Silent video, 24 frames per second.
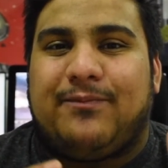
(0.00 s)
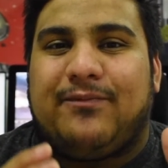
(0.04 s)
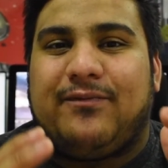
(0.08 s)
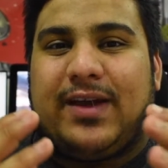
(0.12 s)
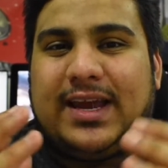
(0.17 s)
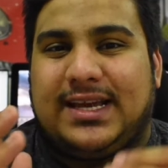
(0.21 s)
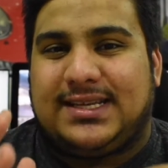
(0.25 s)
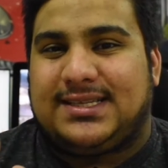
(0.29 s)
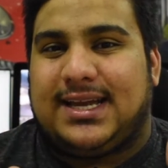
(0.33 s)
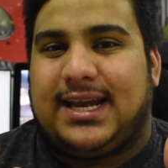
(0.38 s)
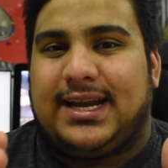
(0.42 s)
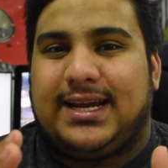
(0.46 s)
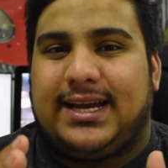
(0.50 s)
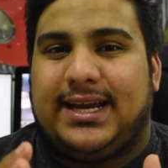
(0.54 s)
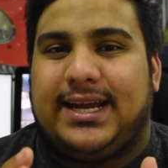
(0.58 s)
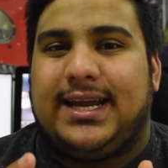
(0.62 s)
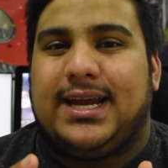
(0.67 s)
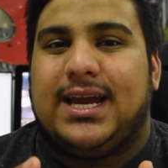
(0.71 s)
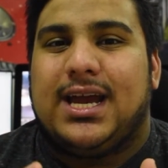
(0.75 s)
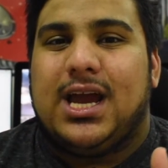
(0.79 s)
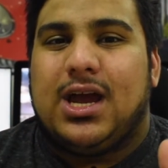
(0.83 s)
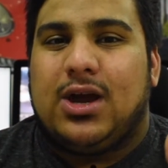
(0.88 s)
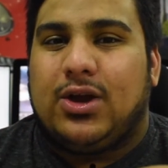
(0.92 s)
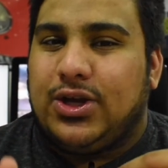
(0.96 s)
Face
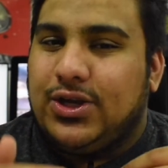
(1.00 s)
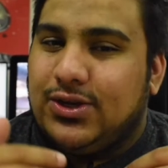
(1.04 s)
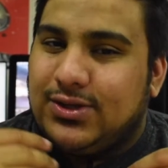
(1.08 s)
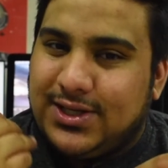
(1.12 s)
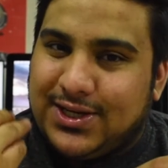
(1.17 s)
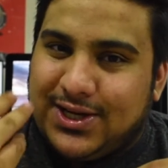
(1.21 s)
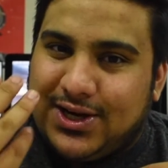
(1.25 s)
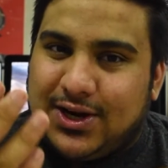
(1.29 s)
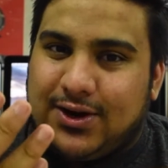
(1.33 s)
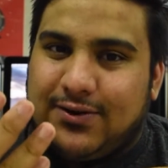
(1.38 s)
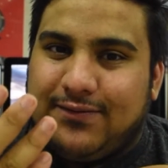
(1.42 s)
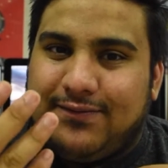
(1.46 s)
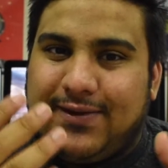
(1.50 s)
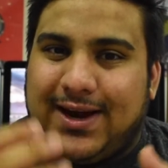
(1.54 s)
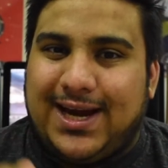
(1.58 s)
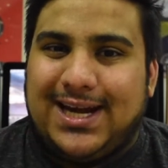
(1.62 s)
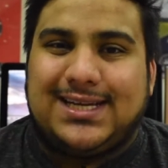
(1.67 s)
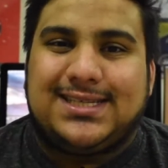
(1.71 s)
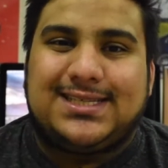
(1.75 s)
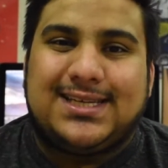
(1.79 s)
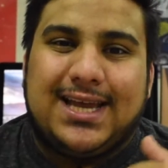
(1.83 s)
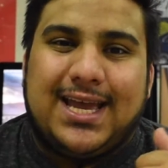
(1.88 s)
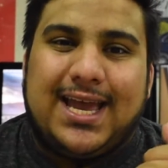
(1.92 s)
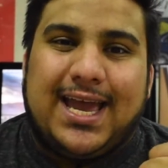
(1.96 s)
ID using her
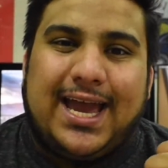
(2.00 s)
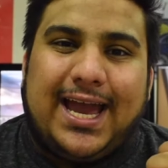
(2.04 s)
face,